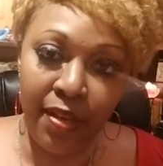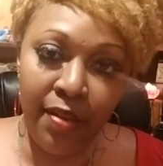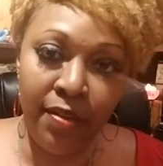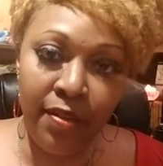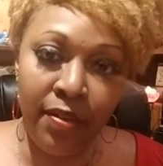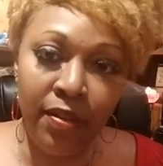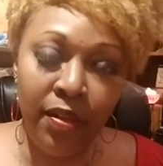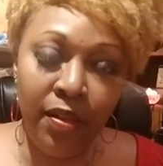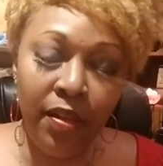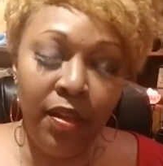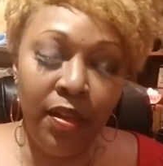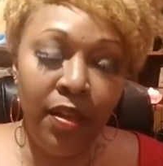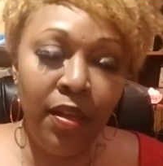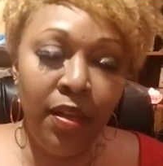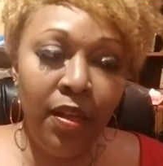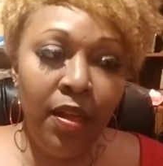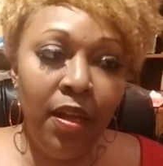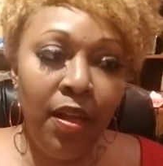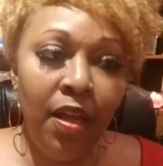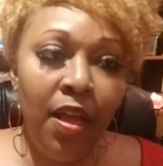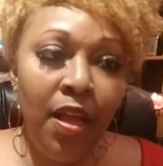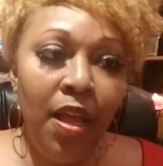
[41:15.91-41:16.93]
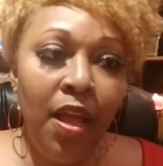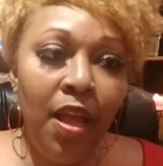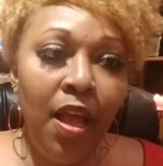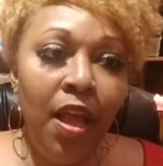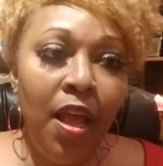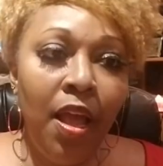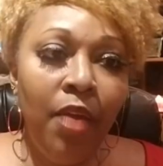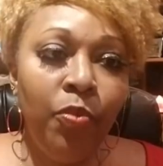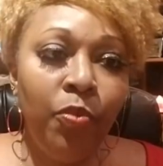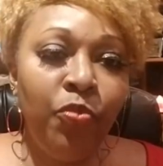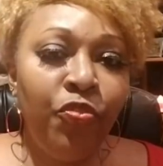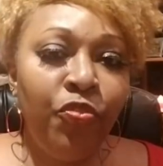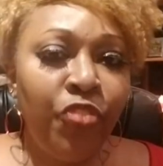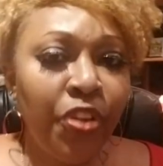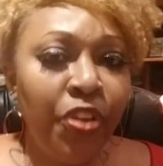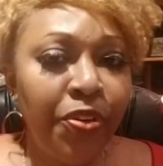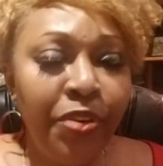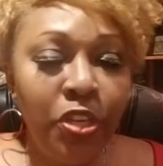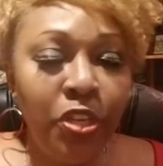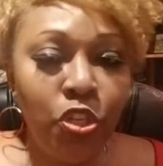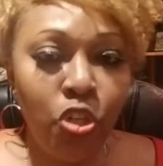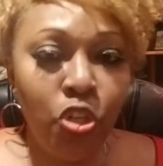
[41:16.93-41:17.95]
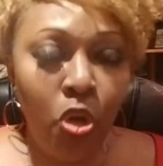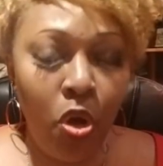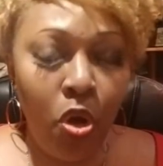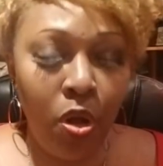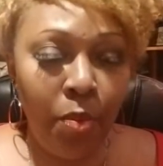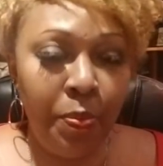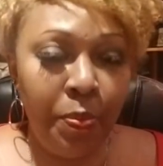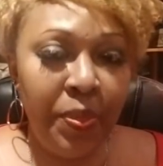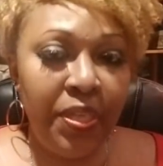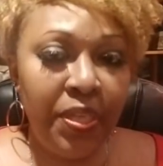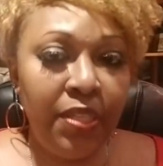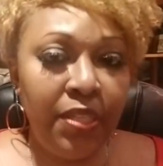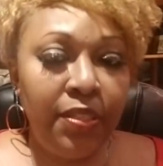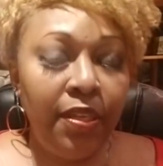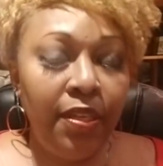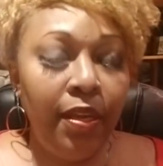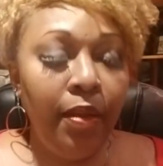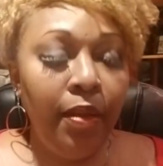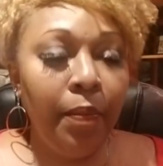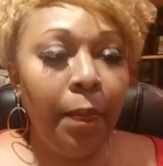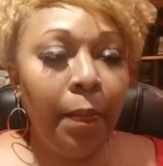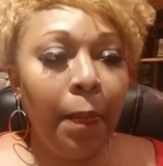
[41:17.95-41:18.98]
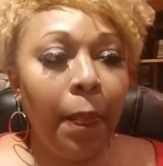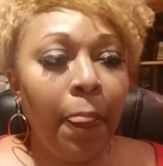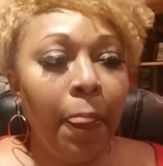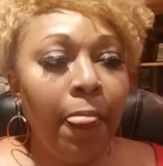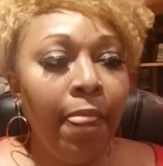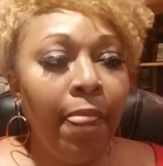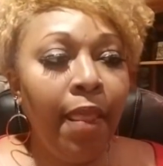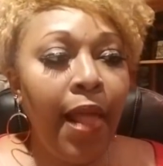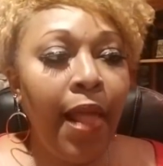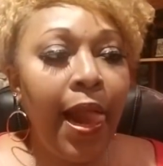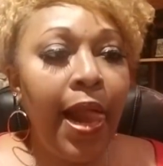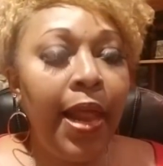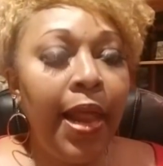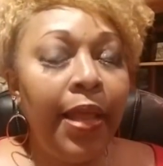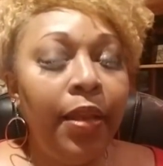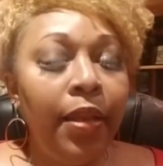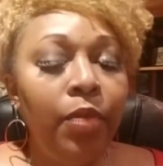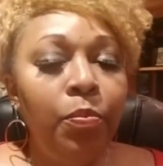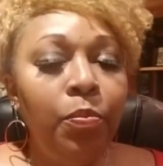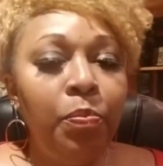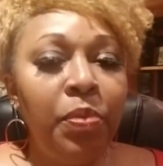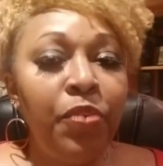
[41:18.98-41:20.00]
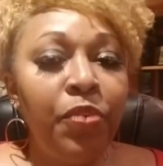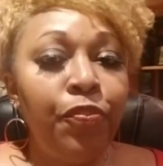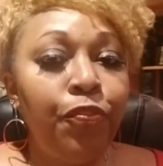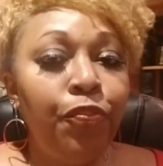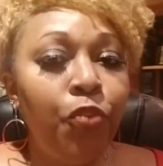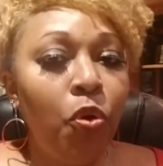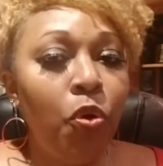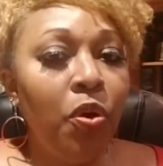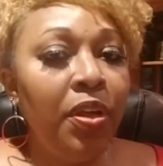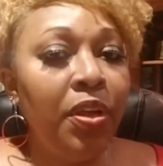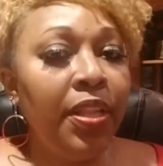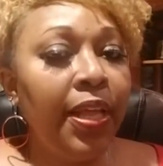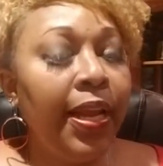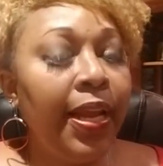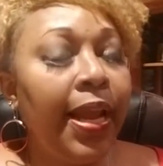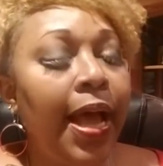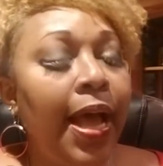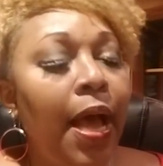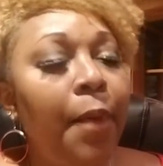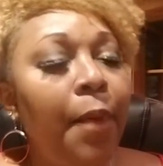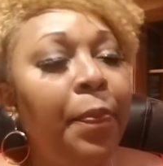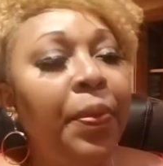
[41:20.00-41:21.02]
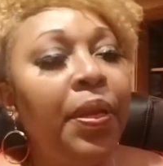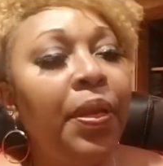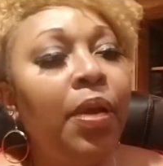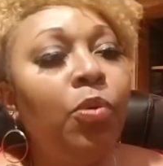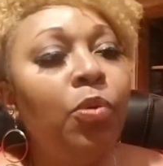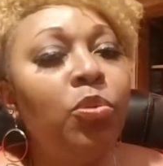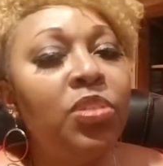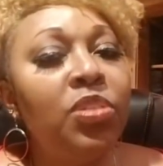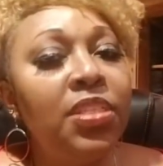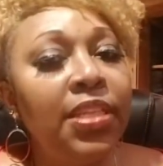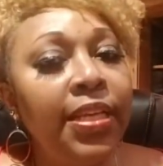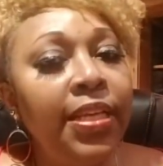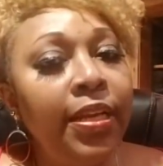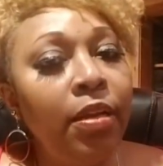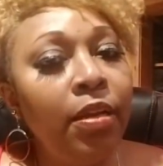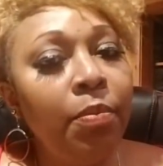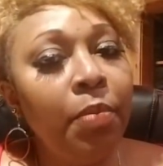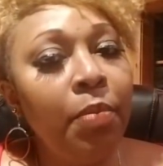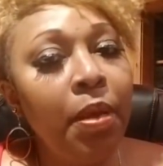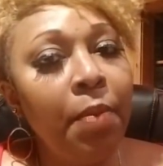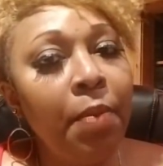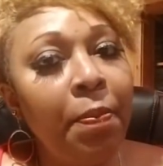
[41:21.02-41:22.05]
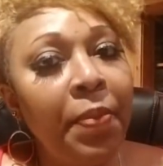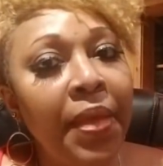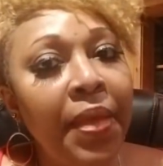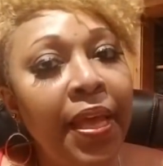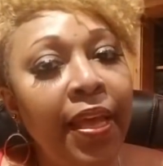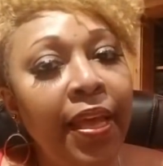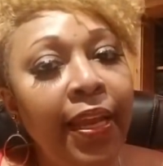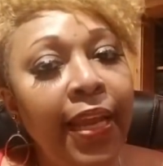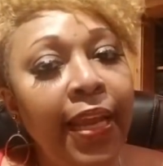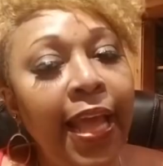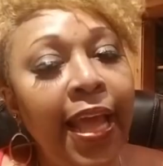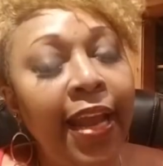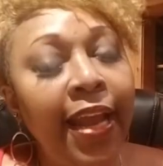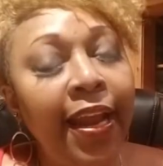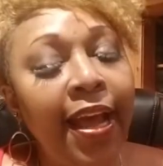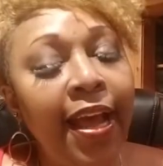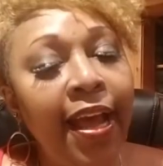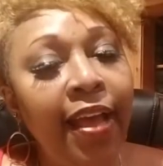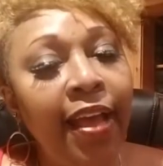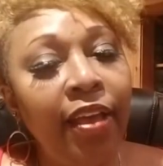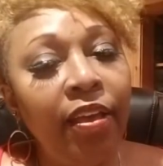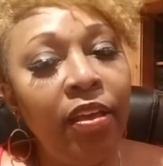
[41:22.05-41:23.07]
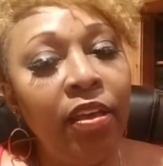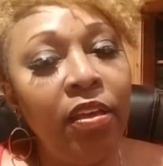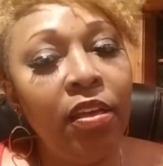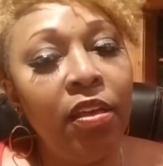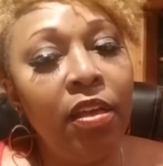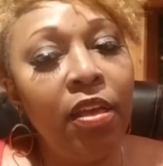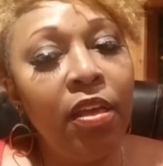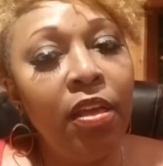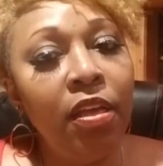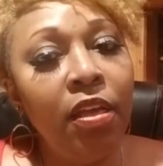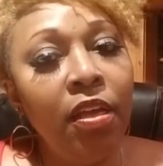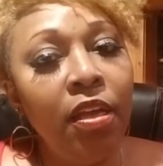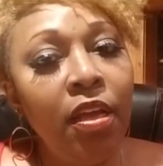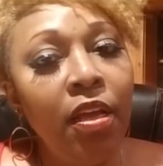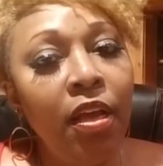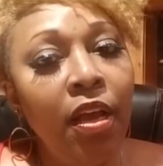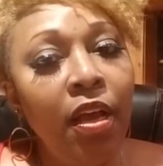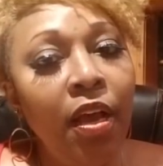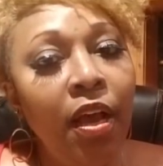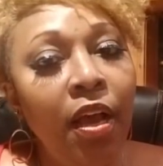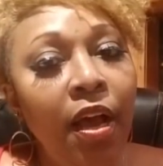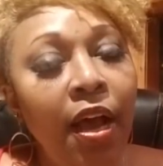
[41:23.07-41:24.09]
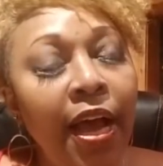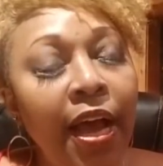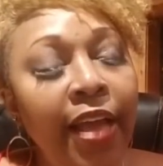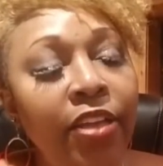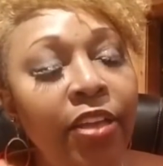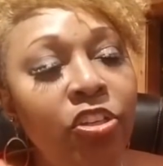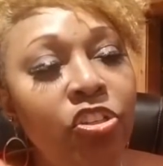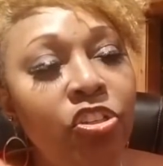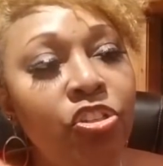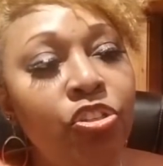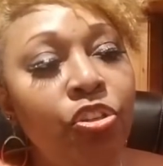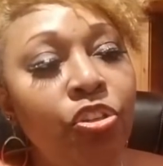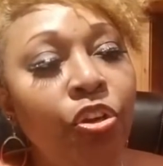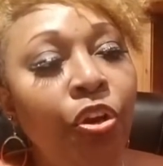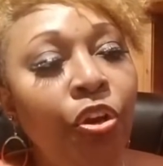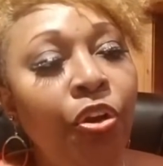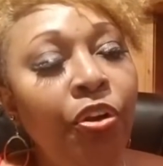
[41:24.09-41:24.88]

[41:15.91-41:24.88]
There is power that comes with all of your body. All of it. Okay?